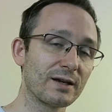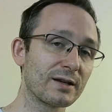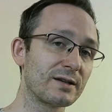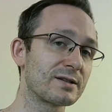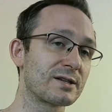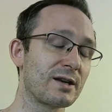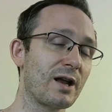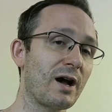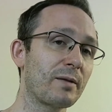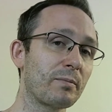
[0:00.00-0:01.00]
does
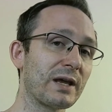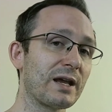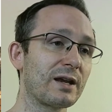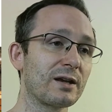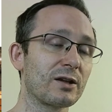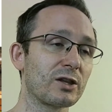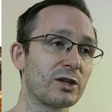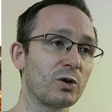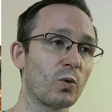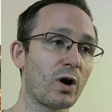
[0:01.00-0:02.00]
not mean
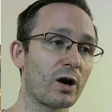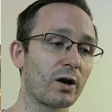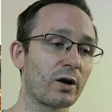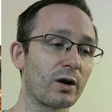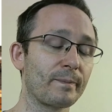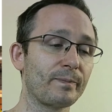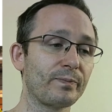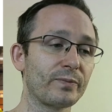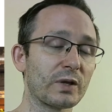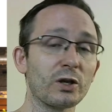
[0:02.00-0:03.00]
you are
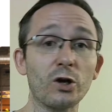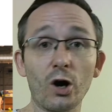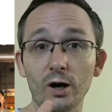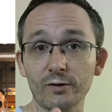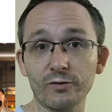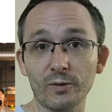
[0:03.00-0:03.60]
gone from